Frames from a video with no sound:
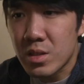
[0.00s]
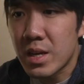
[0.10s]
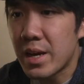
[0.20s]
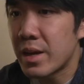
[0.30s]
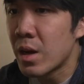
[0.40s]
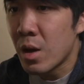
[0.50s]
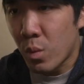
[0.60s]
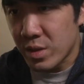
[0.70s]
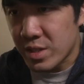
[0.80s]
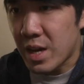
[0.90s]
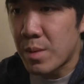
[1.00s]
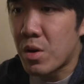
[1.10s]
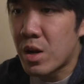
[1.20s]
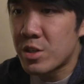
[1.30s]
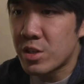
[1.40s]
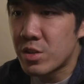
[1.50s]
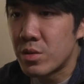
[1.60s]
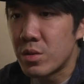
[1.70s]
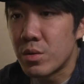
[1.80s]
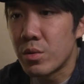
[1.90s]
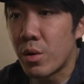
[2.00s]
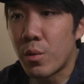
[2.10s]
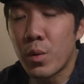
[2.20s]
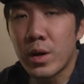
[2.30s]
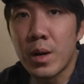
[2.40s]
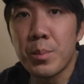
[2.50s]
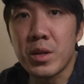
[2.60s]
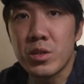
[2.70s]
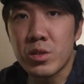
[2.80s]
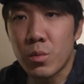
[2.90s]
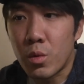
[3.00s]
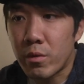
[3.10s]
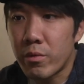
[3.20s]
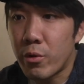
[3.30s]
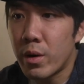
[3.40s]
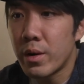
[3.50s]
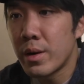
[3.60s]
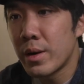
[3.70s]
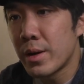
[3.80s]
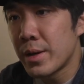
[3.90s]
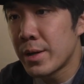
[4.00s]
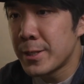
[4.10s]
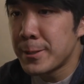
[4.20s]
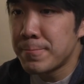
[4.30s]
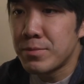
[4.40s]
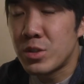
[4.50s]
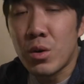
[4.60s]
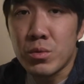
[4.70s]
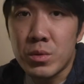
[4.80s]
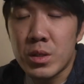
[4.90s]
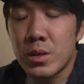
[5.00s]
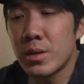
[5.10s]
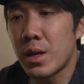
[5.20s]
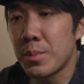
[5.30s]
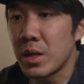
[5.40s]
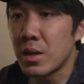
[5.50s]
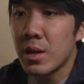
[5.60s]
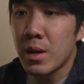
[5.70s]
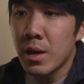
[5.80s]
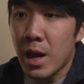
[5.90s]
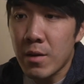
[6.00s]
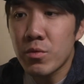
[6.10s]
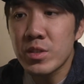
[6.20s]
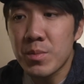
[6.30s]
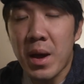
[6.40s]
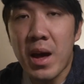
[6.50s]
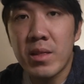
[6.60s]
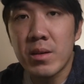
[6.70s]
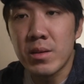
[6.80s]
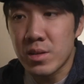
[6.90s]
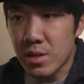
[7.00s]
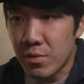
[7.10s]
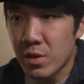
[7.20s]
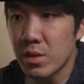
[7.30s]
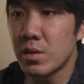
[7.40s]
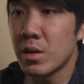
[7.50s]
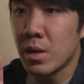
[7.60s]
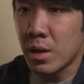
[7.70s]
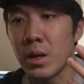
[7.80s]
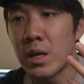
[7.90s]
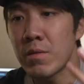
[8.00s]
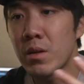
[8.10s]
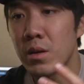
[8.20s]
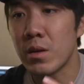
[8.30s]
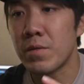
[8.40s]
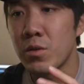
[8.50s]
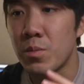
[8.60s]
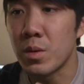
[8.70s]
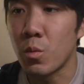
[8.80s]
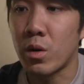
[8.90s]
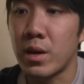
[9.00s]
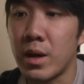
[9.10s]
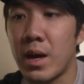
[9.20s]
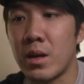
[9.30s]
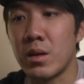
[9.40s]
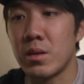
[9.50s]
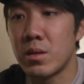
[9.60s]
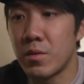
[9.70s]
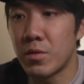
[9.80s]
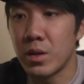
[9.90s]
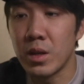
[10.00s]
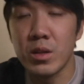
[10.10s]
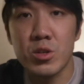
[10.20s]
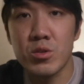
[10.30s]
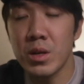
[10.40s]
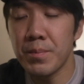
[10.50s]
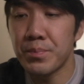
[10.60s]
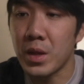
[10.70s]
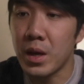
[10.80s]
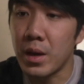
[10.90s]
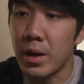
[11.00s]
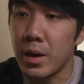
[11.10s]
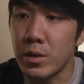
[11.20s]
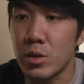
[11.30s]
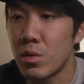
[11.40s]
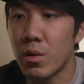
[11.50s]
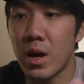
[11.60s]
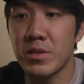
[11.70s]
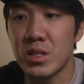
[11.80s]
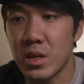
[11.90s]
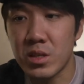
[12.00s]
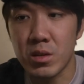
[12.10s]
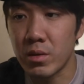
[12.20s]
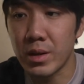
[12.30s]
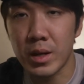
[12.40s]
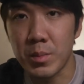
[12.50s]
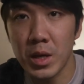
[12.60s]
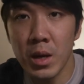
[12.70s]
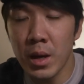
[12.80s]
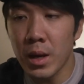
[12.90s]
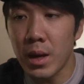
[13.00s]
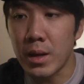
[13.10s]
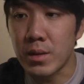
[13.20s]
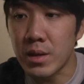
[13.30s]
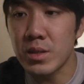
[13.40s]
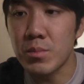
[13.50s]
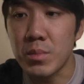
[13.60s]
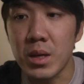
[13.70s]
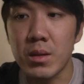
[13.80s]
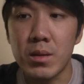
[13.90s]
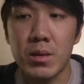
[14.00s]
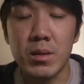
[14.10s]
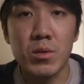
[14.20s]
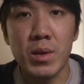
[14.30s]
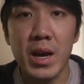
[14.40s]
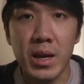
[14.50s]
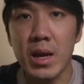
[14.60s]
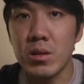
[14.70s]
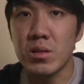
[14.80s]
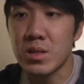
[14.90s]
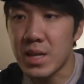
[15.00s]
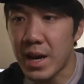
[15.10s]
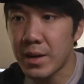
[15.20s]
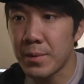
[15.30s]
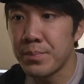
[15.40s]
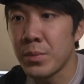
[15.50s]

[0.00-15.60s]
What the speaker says: to take, what side projects to do, or what companies to work for. Don't. I mean, everyone's path is different. Even if you've been working at a different industry and you don't have a CS degree like me, it doesn't mean you can't get into tech.